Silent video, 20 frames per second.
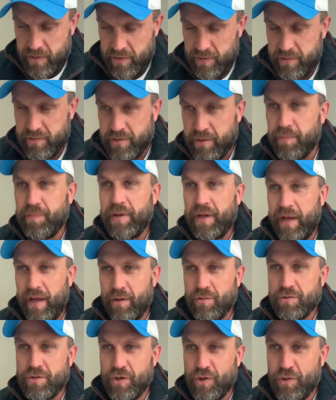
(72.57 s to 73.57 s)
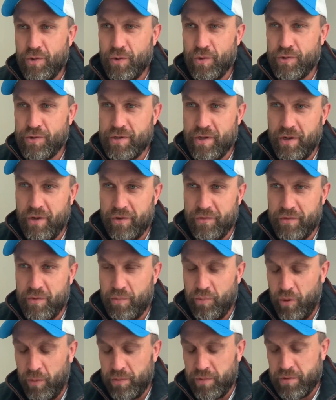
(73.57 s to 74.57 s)
something else that caused a lot of the
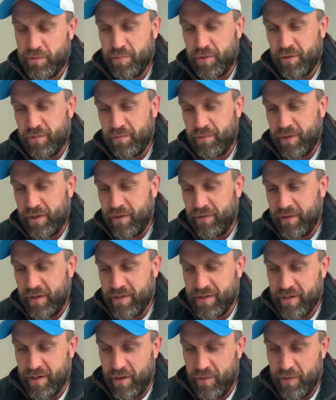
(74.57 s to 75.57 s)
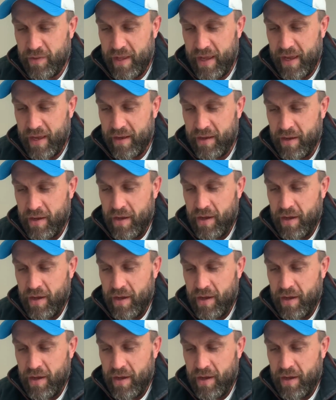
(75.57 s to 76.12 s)
problems, but we don't need to go there.